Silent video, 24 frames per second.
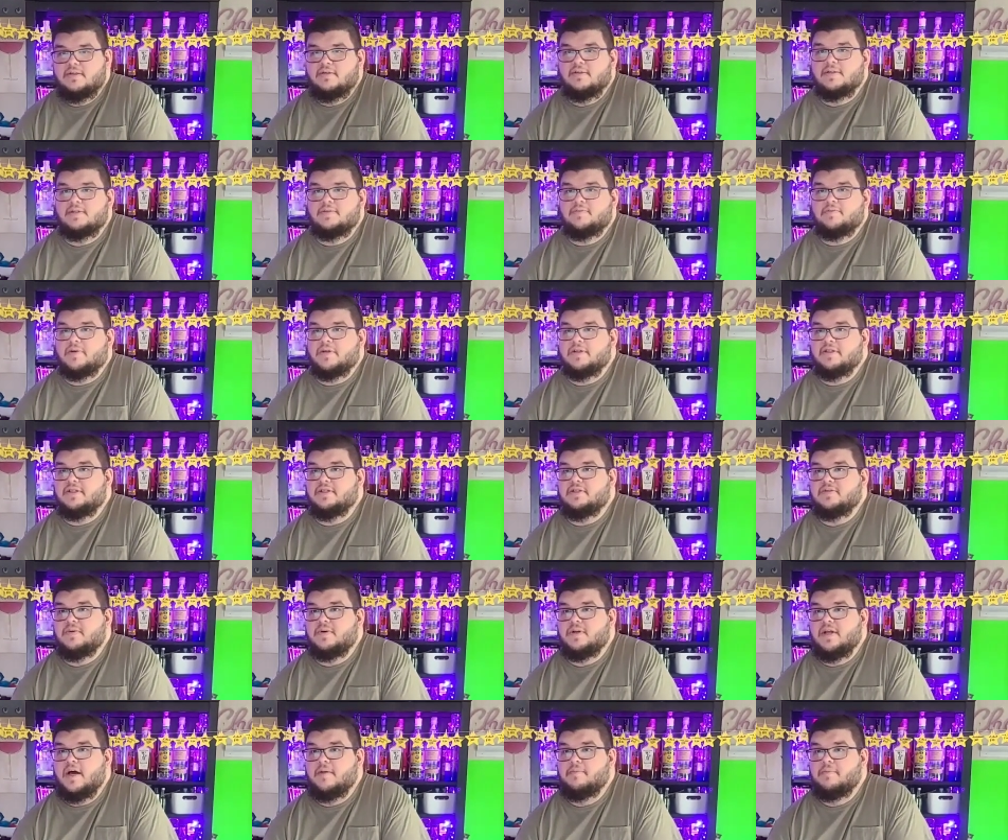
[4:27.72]
Let's bring this
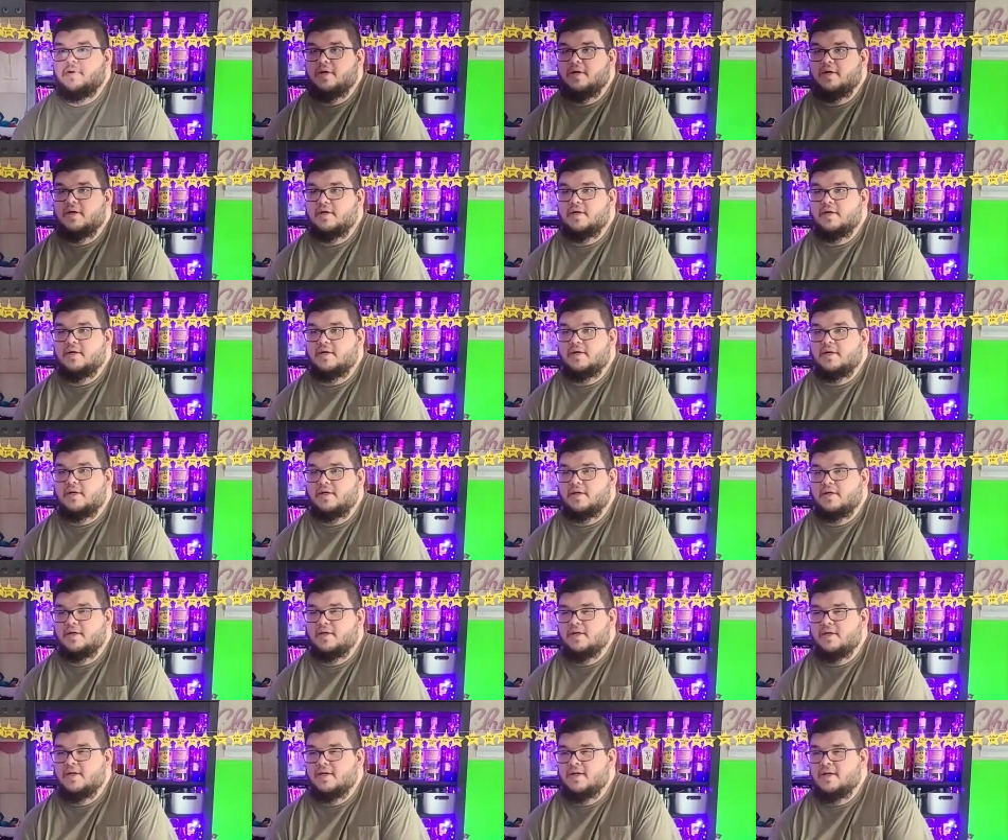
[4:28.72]
one up.
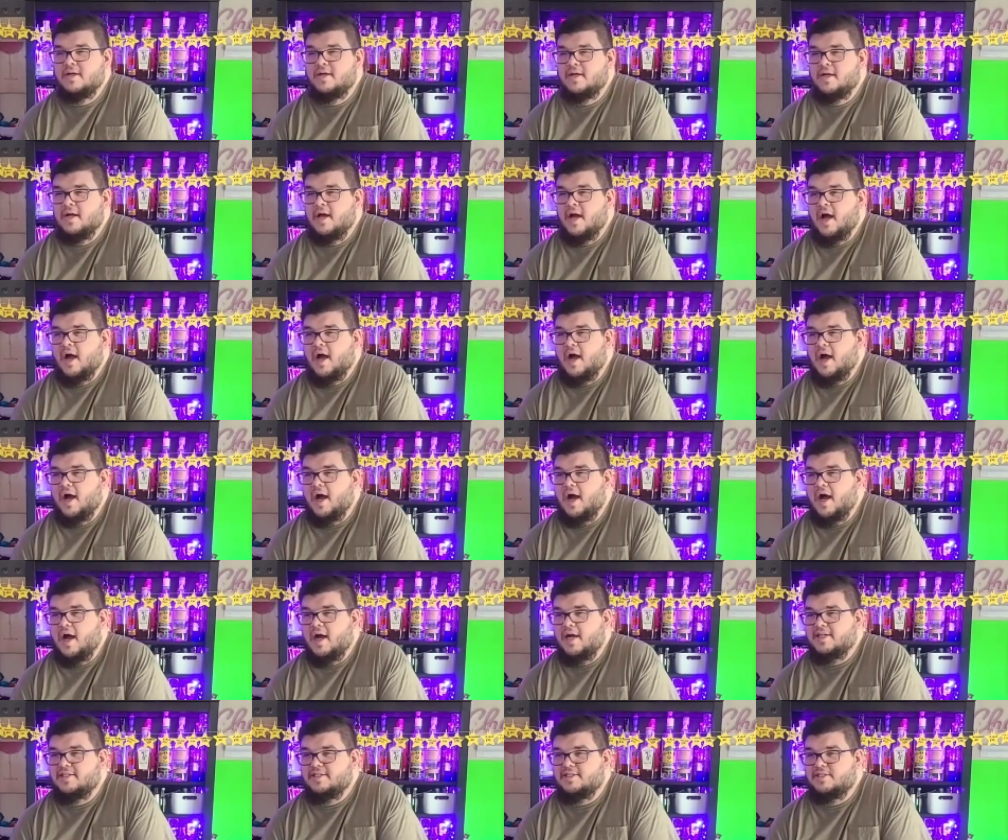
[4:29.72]

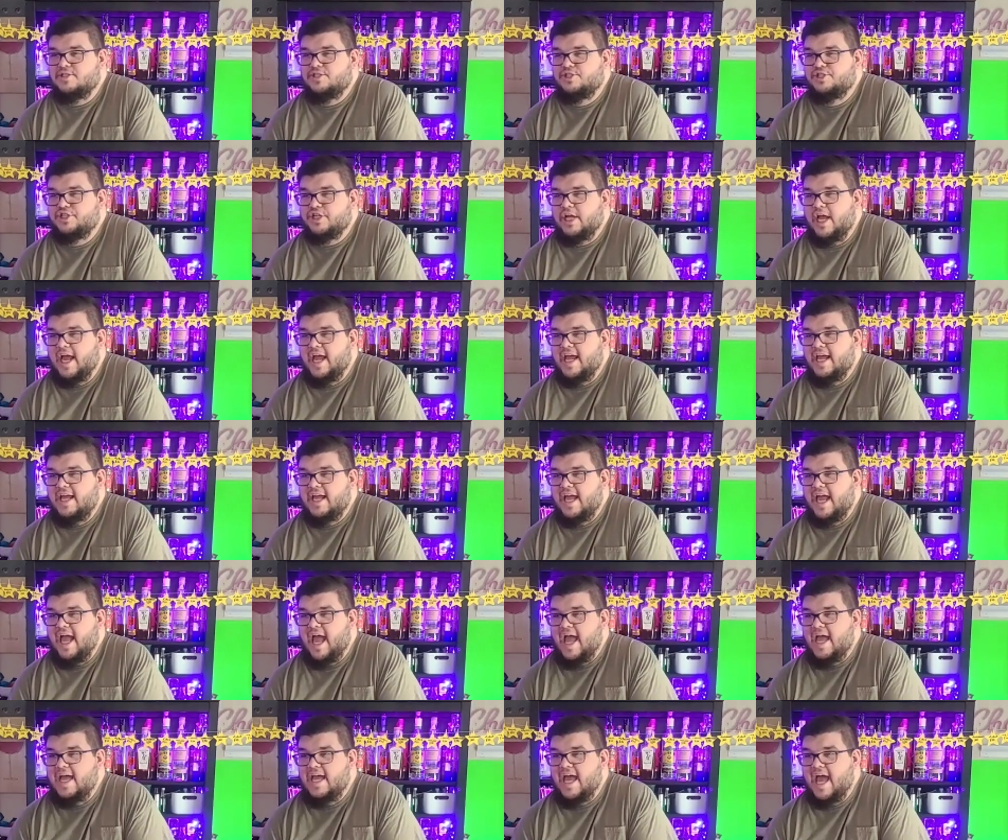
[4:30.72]
Uh,
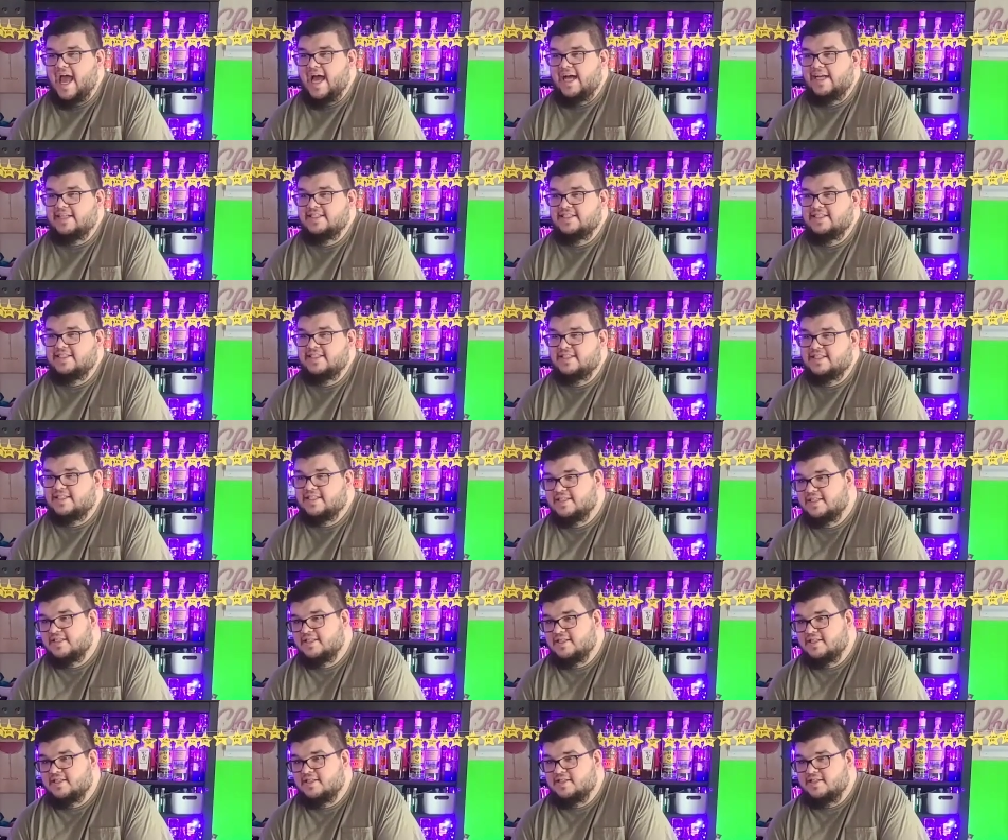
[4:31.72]
JAS
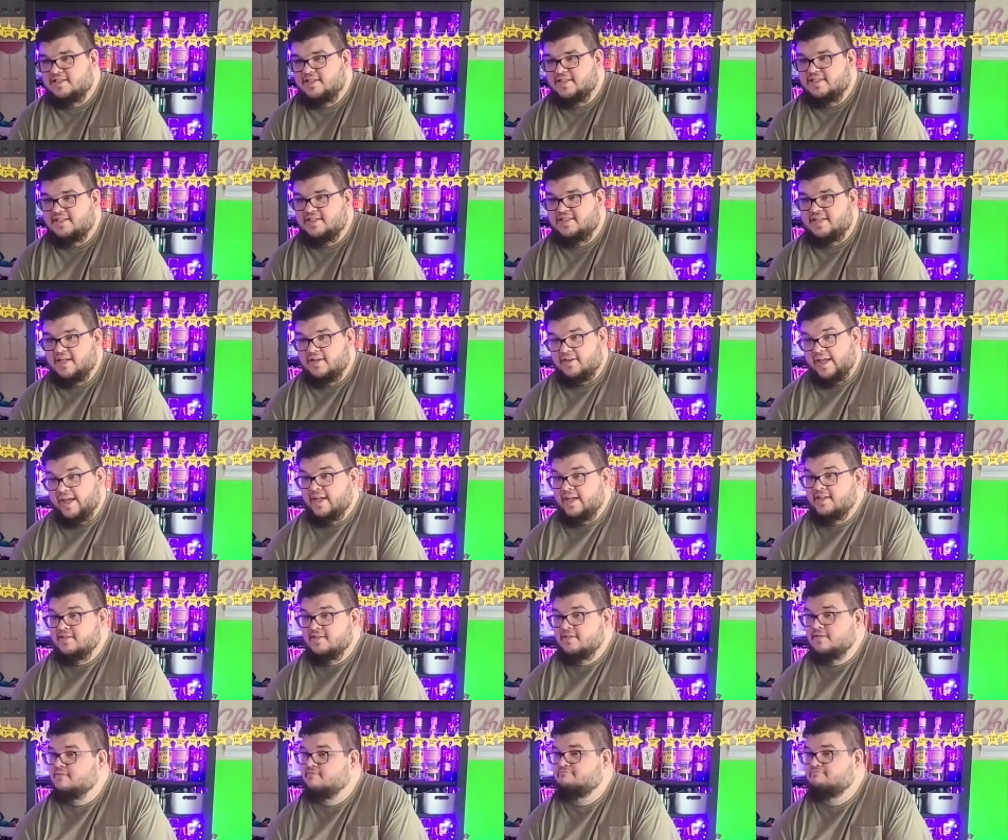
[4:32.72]

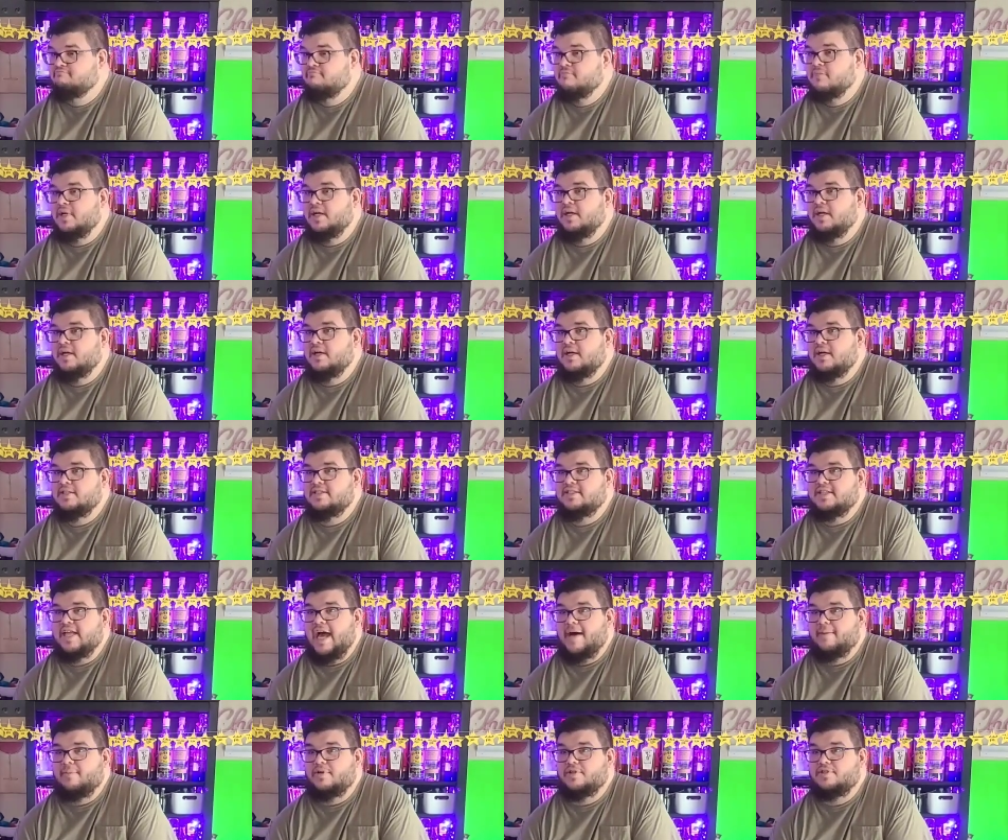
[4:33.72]
Distilling,
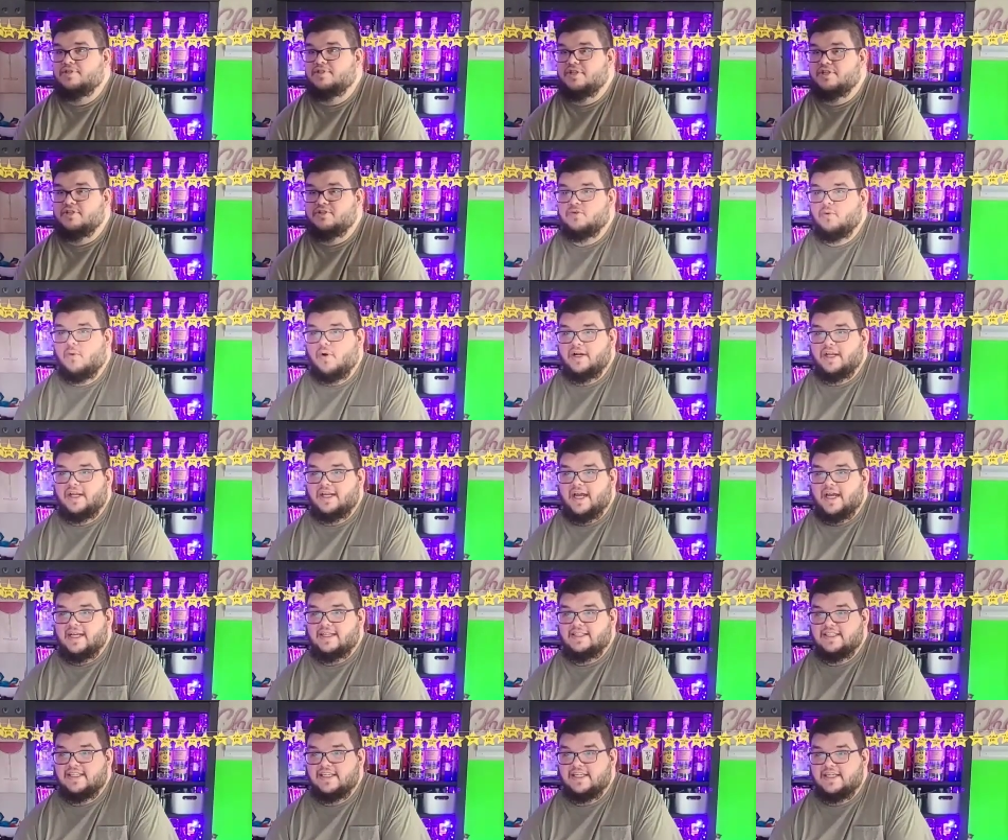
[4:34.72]
established in
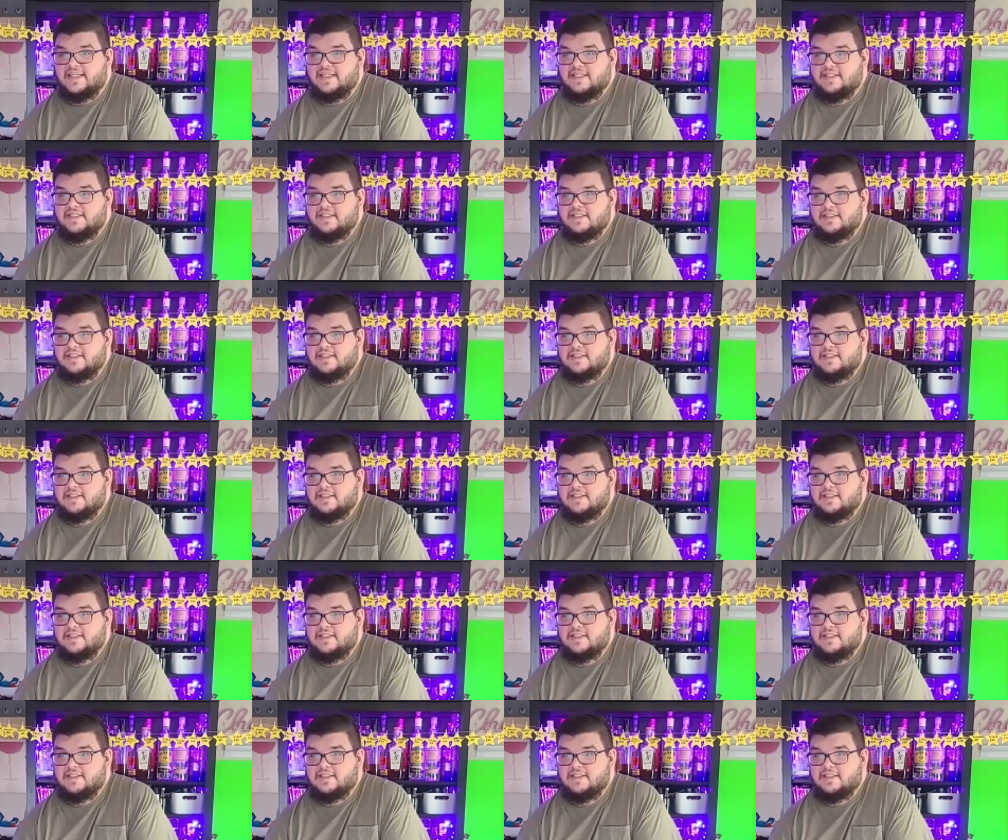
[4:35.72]
2019.